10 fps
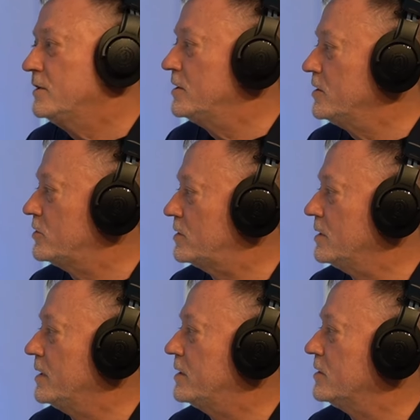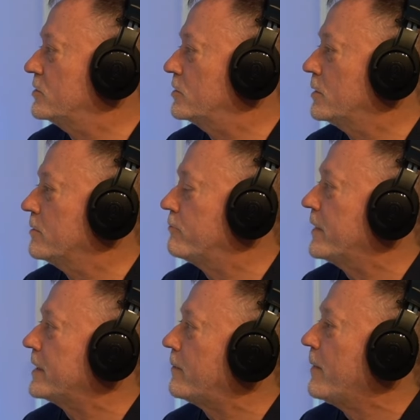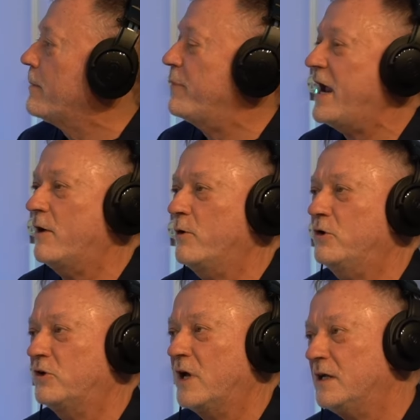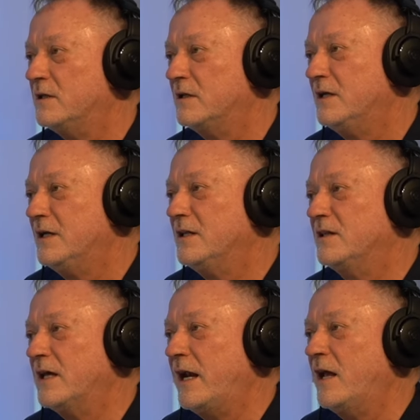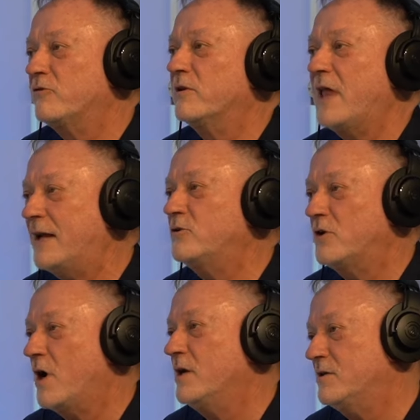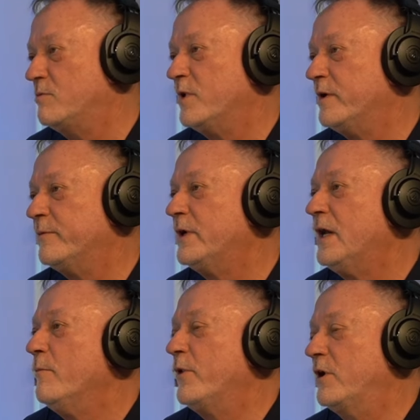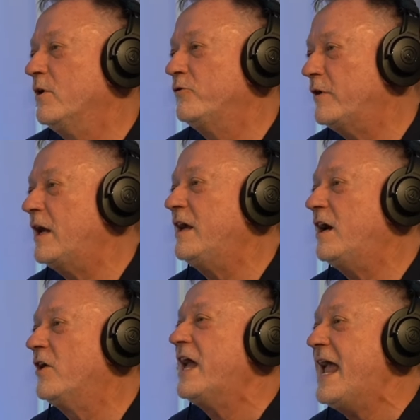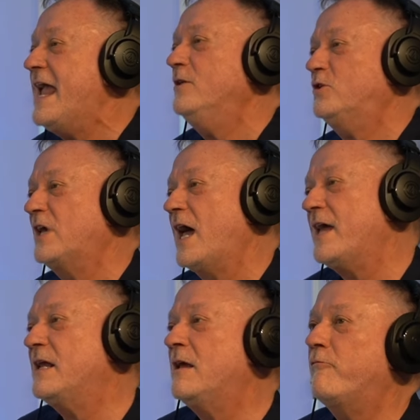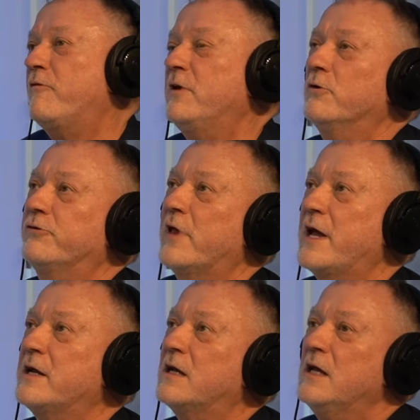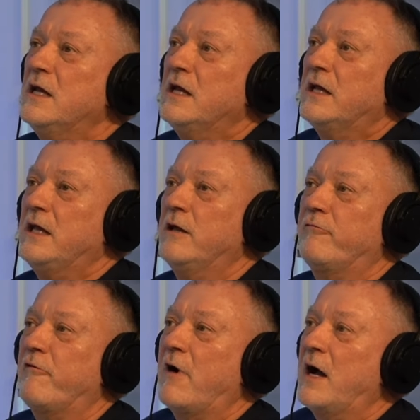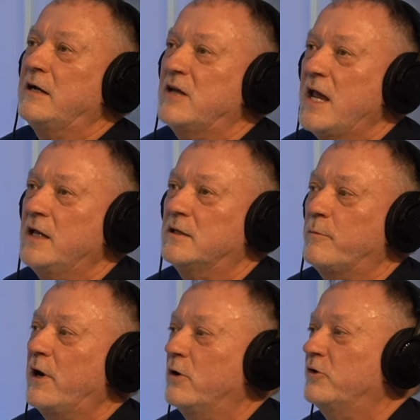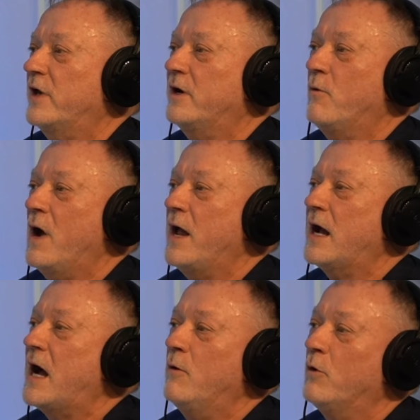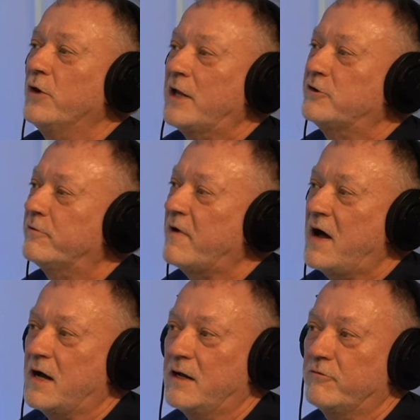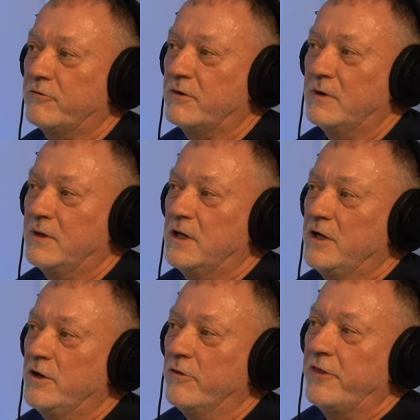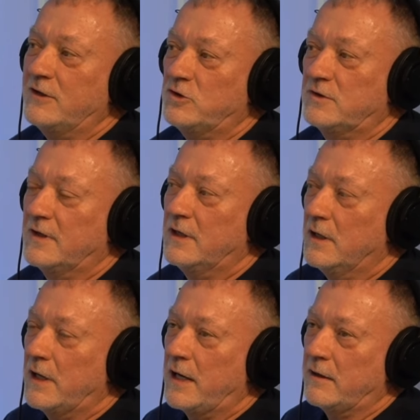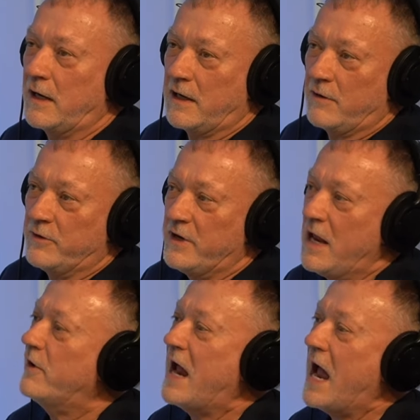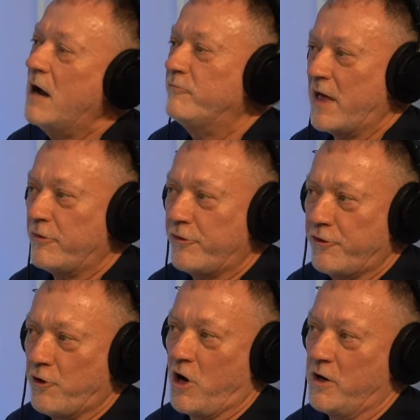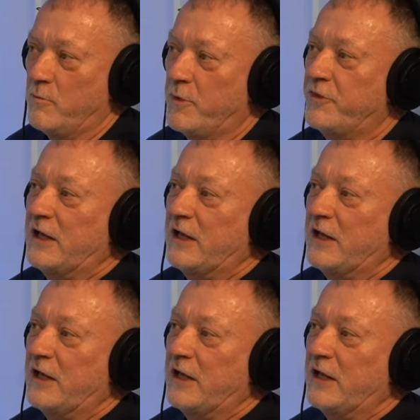this this sort of like parasite that has latched onto me because uh, on the inside, it feels like if I take the parasite away, I will not survive. You know, that's, I, I, I would never have that thought, but